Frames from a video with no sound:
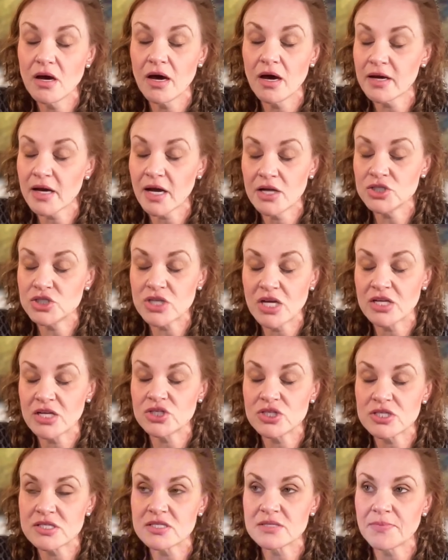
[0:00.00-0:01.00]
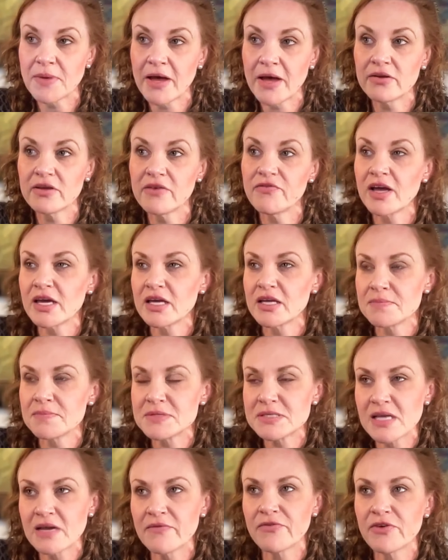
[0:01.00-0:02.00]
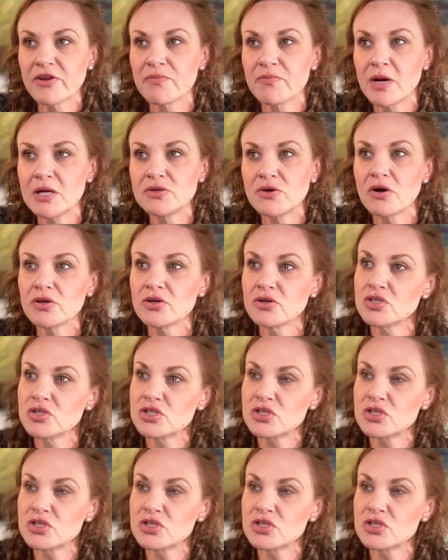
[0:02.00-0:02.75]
conscientious about. If I get upset in front of my daughter,